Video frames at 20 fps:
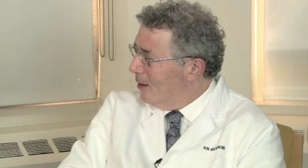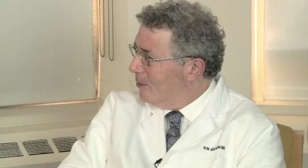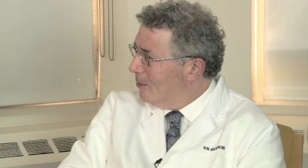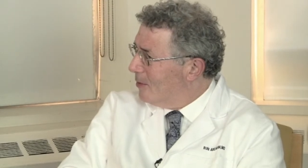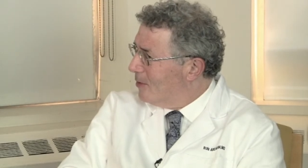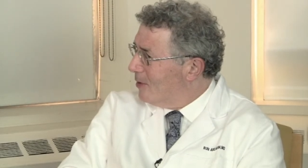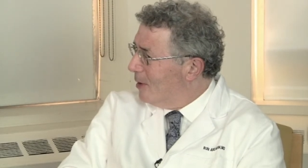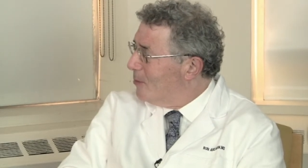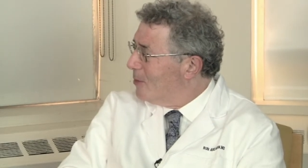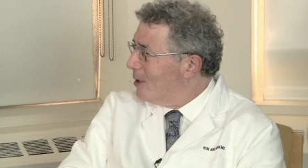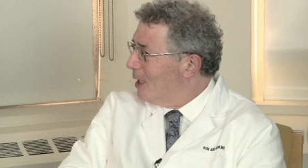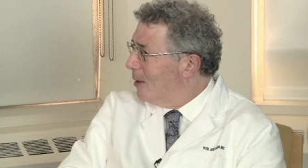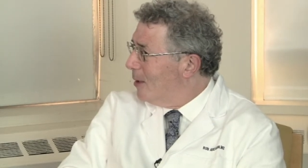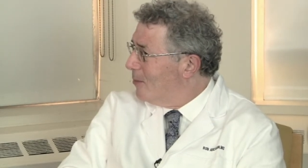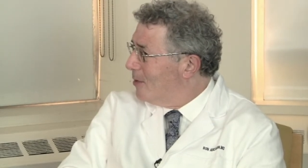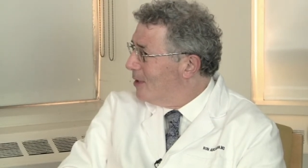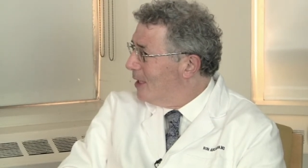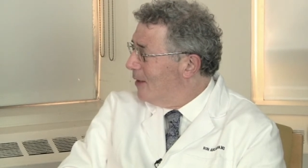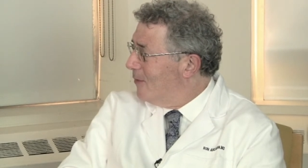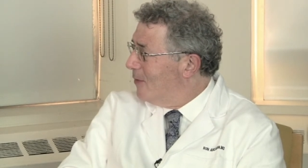
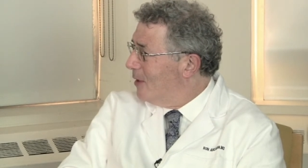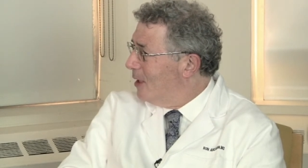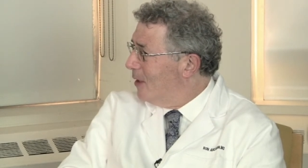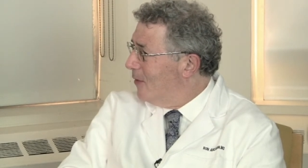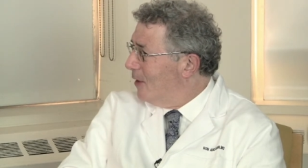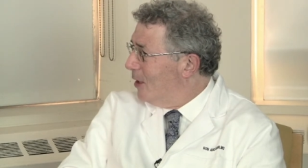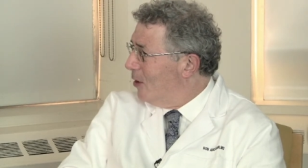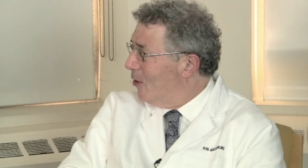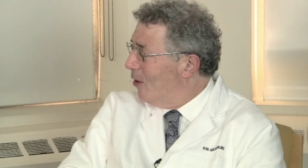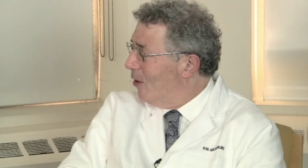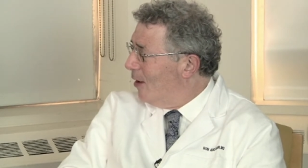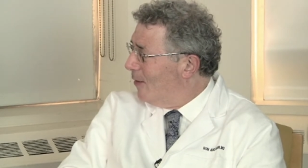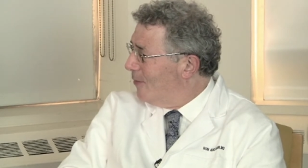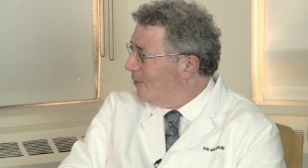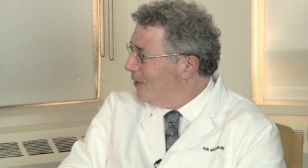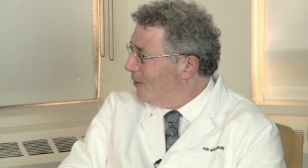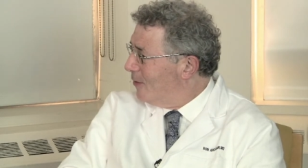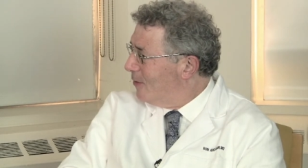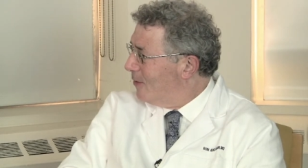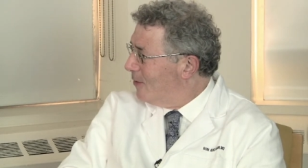Sometimes even in the
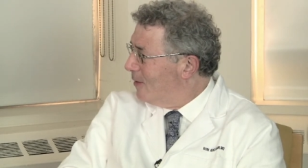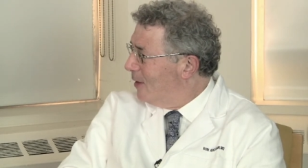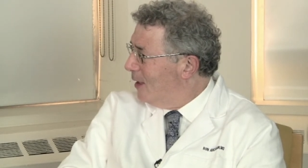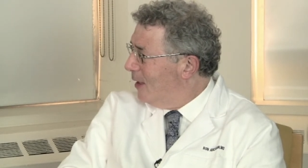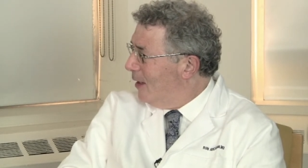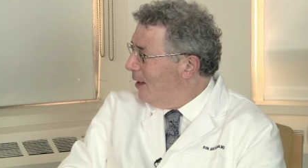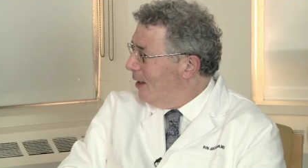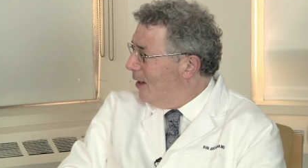office,